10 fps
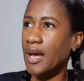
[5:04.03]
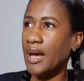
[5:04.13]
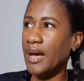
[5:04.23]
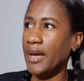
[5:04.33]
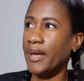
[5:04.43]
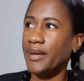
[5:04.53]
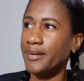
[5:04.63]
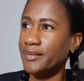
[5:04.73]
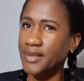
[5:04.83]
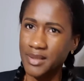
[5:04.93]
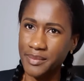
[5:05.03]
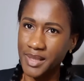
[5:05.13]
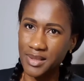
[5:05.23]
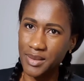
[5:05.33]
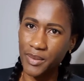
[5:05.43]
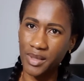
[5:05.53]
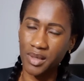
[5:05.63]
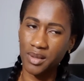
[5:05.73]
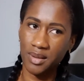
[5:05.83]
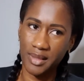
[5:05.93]
I didn't place the
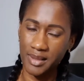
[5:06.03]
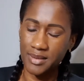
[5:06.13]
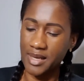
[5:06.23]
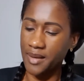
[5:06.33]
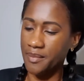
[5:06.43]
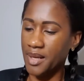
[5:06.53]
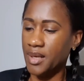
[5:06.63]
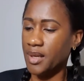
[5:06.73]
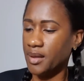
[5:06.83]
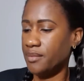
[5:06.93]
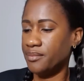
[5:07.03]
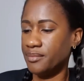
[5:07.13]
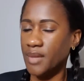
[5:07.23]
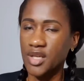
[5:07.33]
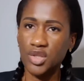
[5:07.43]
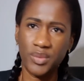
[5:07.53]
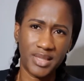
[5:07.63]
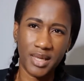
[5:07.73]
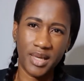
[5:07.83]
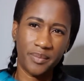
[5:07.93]
order in time, and I just went
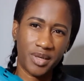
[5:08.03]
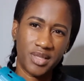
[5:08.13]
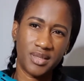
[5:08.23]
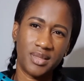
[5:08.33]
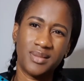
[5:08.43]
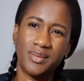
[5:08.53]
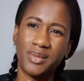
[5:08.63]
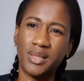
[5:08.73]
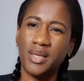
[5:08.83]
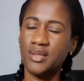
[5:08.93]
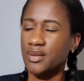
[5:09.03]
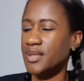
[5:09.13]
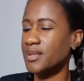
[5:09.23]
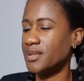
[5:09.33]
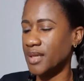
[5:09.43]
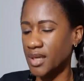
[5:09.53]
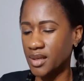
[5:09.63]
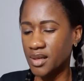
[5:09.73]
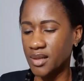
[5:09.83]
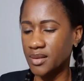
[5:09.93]
ahead and purchased this locally. So this is a heat
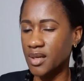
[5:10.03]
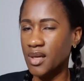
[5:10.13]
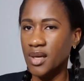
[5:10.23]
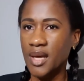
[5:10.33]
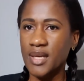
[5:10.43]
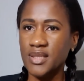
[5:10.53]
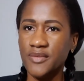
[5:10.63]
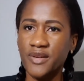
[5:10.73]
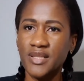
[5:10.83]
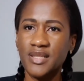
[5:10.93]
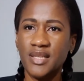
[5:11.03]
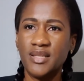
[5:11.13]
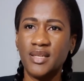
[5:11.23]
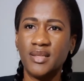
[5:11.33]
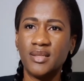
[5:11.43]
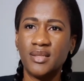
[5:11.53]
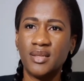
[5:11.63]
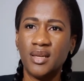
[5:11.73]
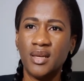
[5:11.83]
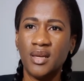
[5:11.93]
gun, has different settings,
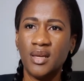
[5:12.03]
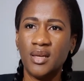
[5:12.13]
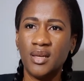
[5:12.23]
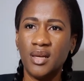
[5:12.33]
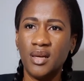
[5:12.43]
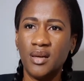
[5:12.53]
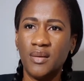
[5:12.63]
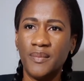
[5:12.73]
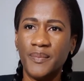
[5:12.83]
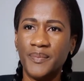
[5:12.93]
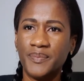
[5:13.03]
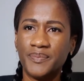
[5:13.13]
and